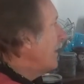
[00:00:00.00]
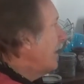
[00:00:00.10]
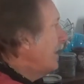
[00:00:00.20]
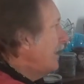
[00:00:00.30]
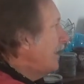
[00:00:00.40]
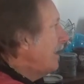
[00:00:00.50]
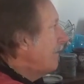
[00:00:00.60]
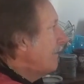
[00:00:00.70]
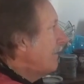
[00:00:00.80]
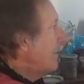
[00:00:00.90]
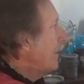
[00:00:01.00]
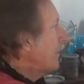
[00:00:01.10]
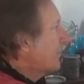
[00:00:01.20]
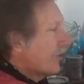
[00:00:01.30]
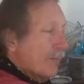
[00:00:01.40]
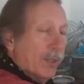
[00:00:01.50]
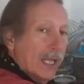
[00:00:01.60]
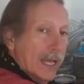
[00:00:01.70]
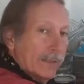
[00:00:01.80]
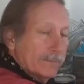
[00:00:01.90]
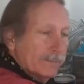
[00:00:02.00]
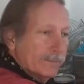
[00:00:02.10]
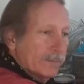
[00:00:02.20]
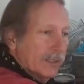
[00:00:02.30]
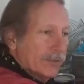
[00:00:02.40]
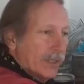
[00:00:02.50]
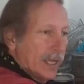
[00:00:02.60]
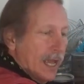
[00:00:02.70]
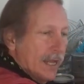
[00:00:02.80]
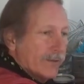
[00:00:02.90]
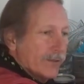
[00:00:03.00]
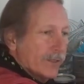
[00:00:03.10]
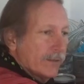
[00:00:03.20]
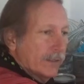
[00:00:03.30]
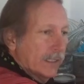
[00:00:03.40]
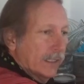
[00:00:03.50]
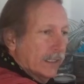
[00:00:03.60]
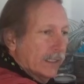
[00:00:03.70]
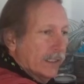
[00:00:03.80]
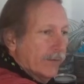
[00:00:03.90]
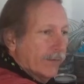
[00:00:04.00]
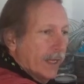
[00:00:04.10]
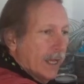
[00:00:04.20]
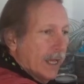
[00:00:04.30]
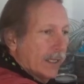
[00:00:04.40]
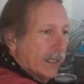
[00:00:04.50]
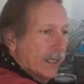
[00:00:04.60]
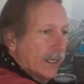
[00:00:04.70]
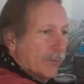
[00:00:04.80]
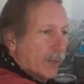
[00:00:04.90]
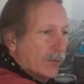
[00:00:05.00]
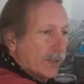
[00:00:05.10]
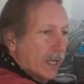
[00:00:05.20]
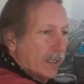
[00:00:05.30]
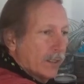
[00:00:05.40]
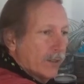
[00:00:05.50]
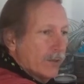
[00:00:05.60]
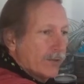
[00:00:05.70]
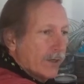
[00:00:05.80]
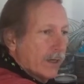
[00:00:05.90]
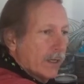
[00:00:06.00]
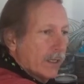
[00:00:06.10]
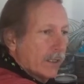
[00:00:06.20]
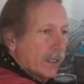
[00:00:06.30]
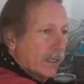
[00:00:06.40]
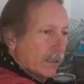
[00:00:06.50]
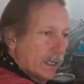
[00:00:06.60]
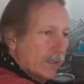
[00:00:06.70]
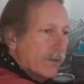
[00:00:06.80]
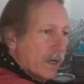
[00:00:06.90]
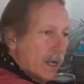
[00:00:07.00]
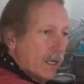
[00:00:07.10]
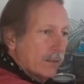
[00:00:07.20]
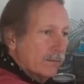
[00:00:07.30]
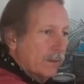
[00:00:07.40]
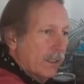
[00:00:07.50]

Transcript: a simple atom, let's say hydrogen, you've got a proton and a neutron and an electron